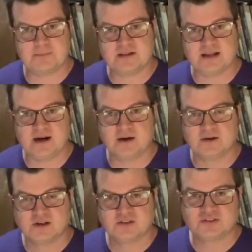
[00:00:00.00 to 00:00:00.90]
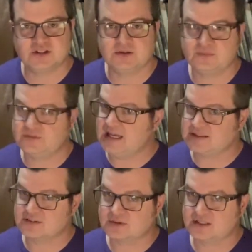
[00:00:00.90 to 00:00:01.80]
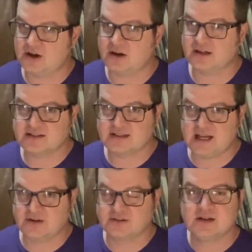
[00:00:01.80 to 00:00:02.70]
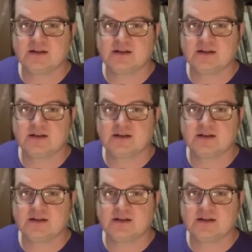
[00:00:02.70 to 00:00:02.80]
in there, so we've got this really honky sound